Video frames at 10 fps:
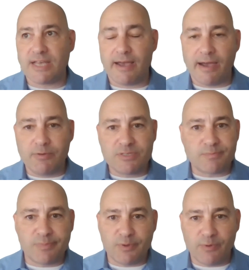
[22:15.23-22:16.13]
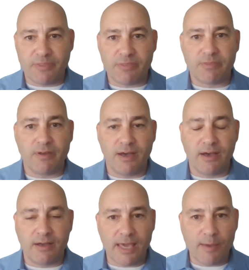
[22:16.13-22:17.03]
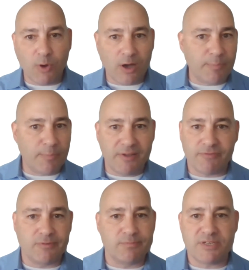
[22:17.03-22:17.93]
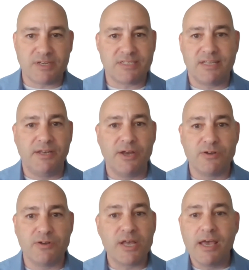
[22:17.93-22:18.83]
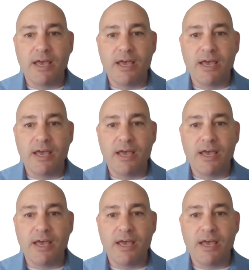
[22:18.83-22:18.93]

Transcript: I, I was with uh, a cable company for 16 years,